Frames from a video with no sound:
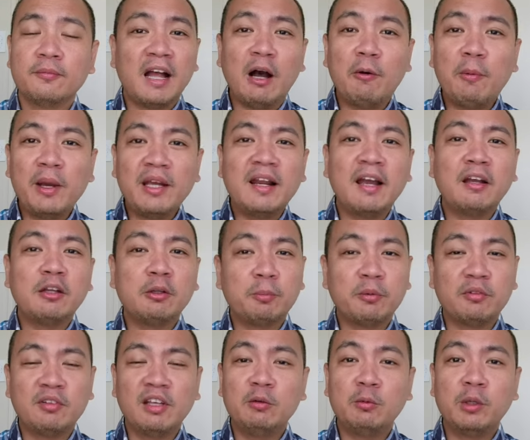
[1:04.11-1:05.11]
How I like
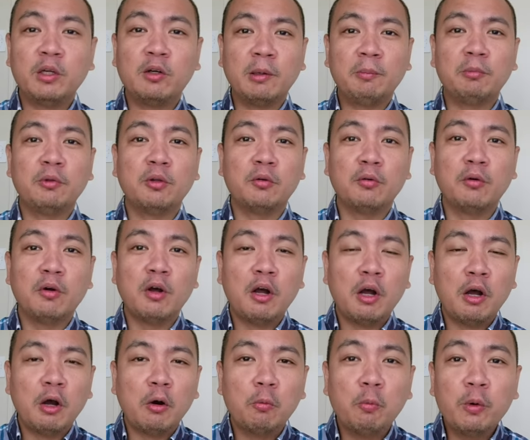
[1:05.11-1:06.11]
to proceed with crypto
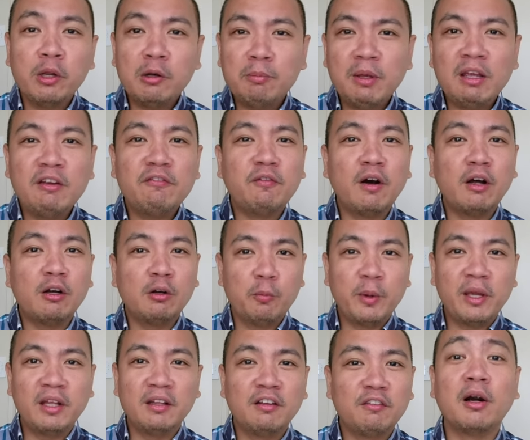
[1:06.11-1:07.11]
would be
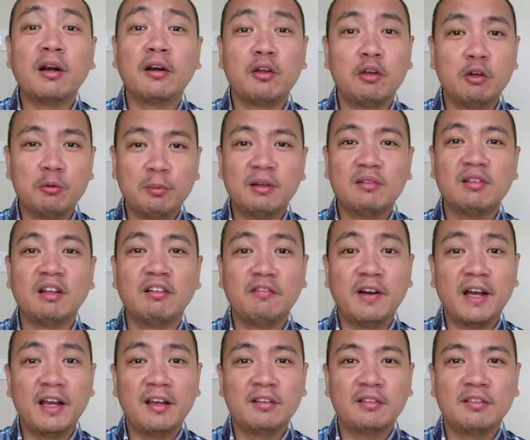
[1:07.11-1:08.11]
following Mark Cuban's
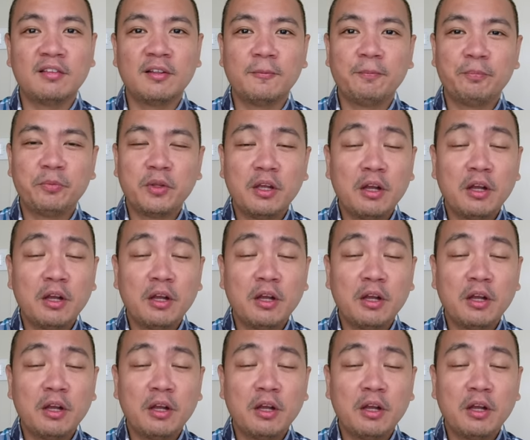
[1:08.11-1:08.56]
advice.